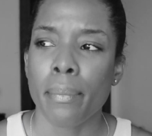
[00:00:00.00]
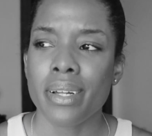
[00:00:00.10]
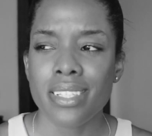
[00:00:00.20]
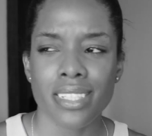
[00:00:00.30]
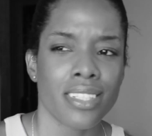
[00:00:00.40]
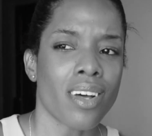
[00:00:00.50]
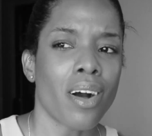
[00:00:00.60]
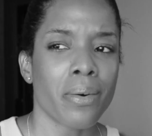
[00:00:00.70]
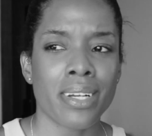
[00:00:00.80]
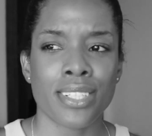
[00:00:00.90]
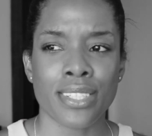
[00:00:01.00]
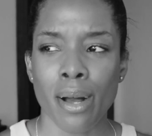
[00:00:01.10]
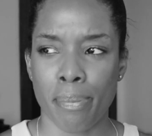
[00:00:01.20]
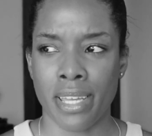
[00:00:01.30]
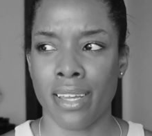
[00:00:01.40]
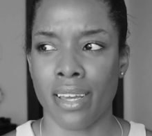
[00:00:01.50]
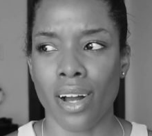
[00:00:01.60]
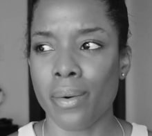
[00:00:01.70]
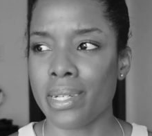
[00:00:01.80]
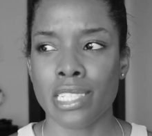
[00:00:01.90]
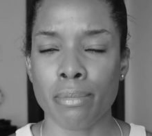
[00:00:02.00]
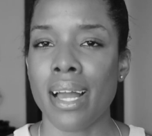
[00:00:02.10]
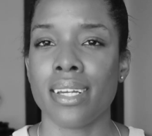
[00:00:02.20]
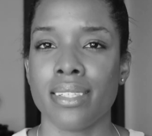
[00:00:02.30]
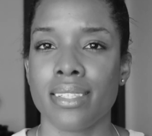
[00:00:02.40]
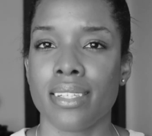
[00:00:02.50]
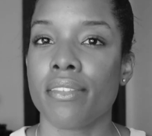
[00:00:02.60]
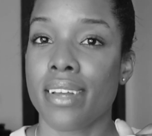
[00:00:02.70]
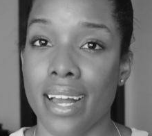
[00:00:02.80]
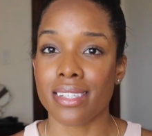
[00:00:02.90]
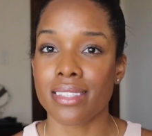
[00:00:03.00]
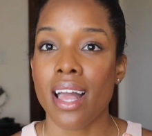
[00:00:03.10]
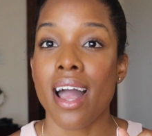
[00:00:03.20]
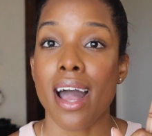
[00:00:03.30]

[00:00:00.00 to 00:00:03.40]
but she's always shopping and always buying stuff, guys.